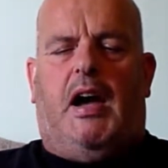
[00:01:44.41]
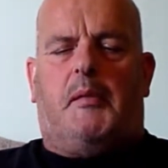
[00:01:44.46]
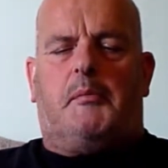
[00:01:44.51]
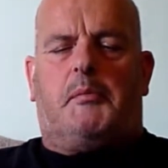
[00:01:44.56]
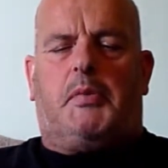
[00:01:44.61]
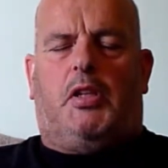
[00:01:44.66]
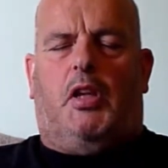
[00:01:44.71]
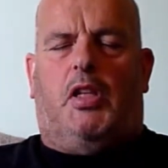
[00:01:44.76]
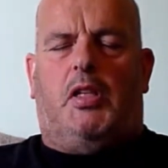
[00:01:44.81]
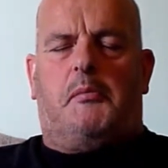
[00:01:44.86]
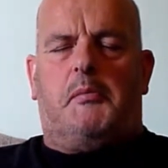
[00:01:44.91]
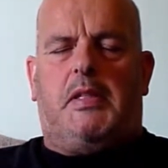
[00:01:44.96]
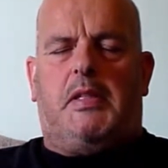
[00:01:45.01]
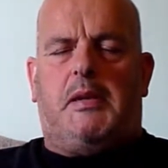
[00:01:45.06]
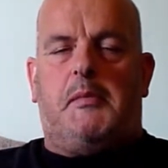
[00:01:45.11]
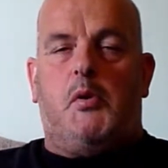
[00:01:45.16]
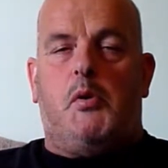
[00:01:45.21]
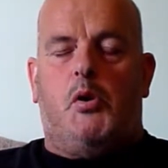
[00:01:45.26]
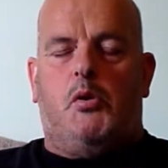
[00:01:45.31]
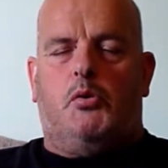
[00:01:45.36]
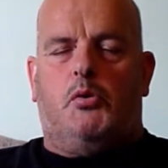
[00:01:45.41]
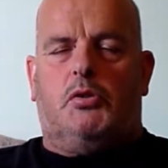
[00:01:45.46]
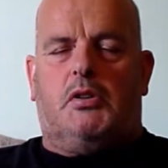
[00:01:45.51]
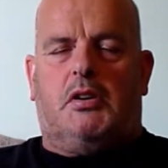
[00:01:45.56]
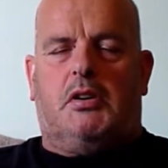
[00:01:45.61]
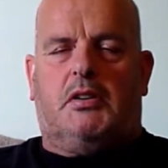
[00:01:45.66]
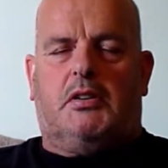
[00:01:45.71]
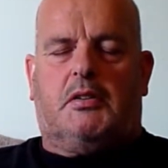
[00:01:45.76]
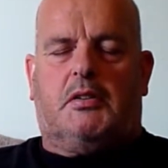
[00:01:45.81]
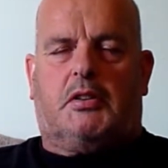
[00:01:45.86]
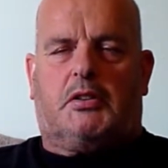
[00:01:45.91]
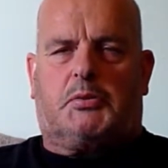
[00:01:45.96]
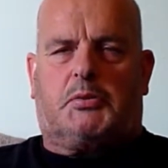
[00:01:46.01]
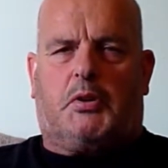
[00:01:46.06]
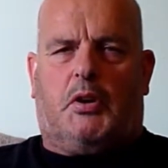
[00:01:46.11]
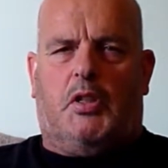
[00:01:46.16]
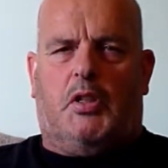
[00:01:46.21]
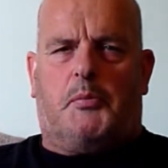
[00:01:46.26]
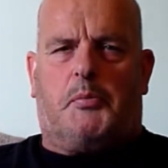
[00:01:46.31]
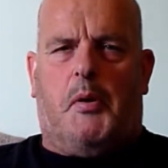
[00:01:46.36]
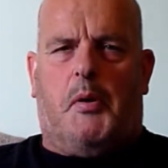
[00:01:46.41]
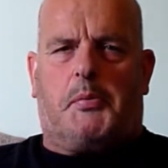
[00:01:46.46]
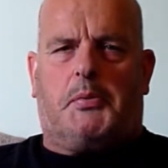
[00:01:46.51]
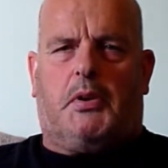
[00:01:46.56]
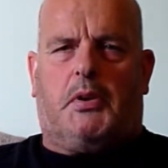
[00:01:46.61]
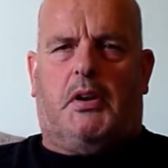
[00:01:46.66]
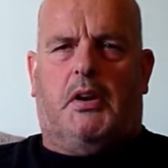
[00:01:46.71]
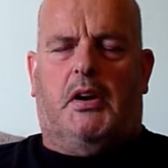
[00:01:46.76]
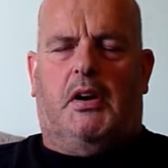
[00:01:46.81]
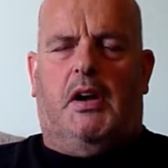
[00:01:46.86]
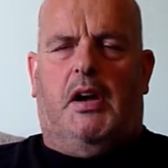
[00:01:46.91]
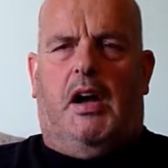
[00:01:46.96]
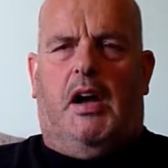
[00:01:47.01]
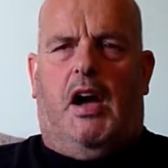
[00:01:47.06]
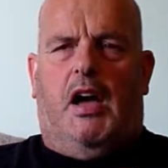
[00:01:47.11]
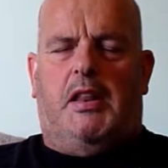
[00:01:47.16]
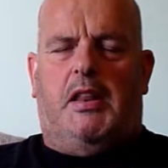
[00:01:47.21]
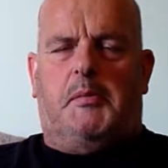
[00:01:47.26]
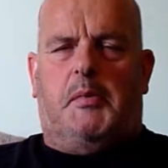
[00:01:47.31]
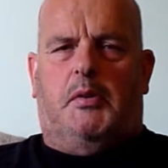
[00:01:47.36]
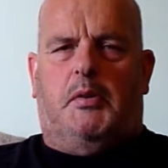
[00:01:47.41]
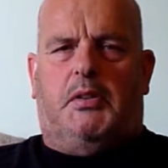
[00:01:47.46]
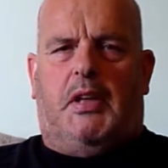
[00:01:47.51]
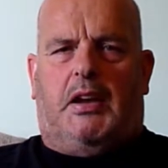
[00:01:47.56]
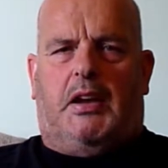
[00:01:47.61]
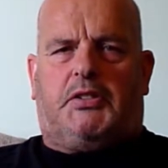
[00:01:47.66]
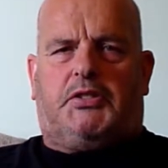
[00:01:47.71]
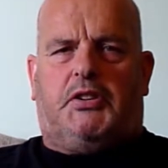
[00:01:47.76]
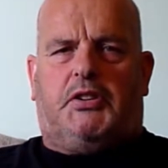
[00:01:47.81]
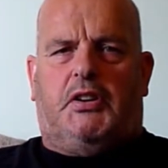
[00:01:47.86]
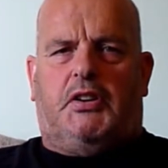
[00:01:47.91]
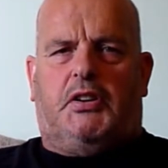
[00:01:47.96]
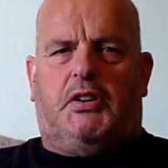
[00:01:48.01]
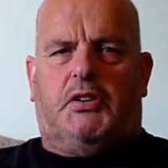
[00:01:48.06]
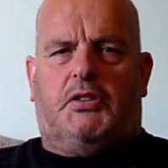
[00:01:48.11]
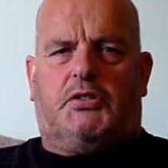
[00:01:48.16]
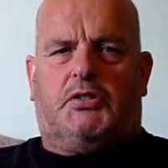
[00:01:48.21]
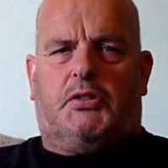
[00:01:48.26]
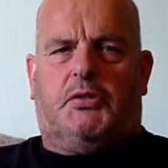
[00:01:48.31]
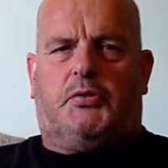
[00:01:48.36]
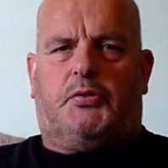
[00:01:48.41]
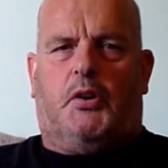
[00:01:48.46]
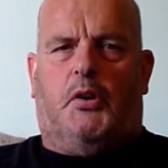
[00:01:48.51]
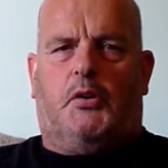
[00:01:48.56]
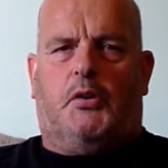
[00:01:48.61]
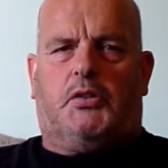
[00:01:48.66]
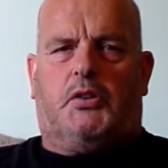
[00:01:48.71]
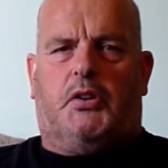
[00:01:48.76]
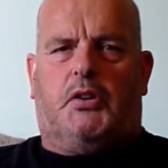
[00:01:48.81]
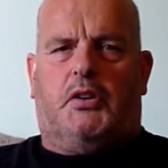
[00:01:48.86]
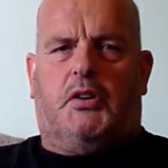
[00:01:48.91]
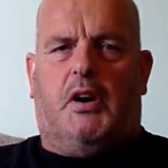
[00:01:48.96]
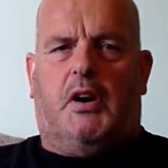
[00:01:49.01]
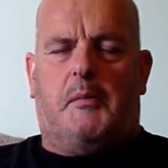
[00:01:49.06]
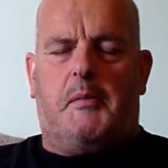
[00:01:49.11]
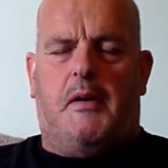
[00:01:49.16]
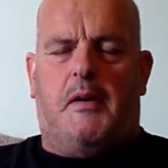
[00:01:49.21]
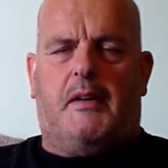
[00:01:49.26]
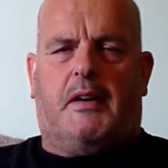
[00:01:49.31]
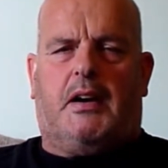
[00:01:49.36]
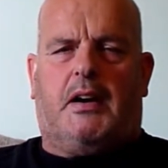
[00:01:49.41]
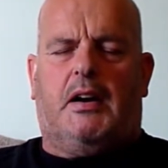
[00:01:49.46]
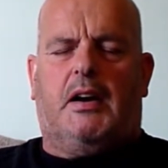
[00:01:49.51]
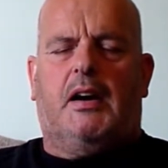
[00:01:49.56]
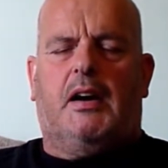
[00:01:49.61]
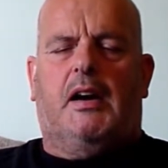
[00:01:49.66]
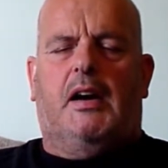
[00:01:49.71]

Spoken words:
been on a mini moon, because we're going on a proper honeymoon next year to Florida, America.